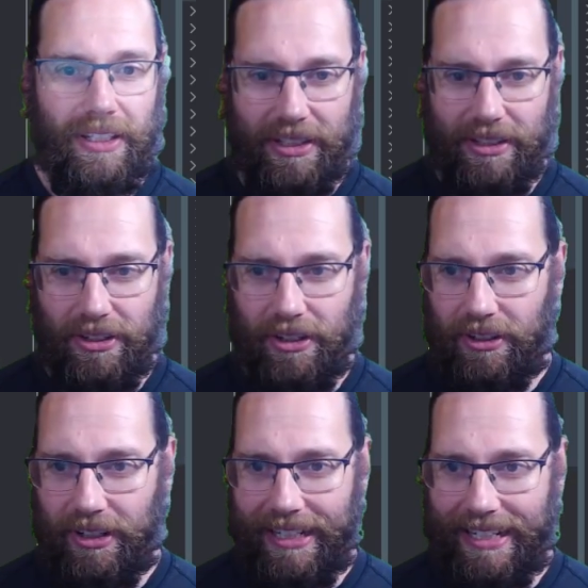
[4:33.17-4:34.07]
So,
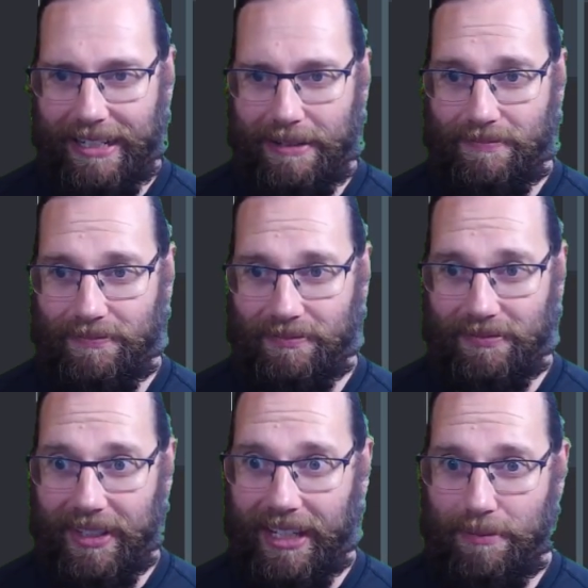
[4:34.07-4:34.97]
um,
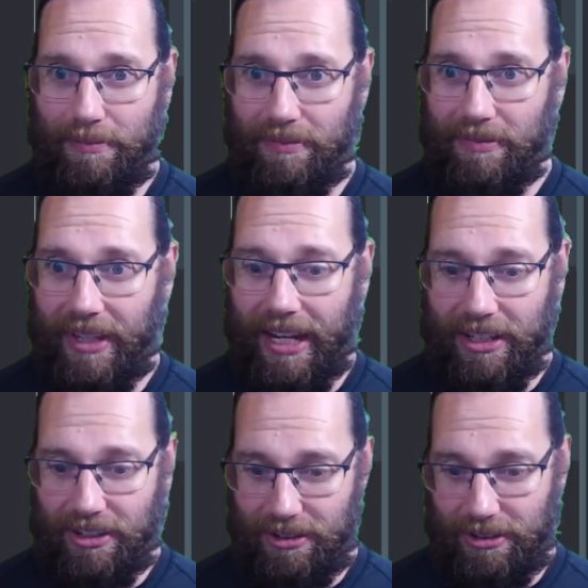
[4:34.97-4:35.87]
yep,
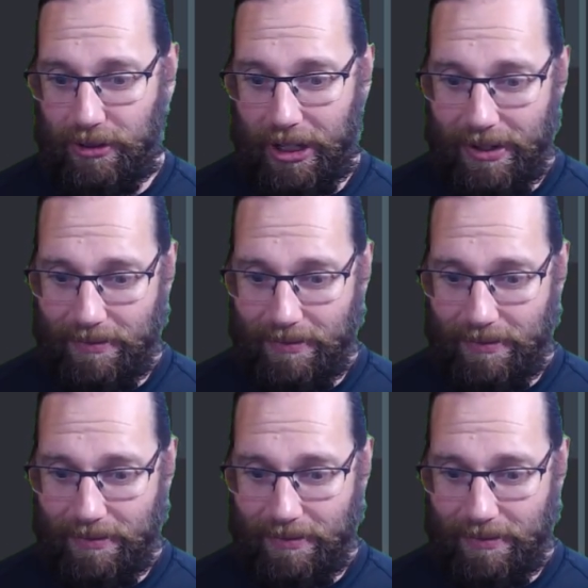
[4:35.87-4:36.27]
that's all going.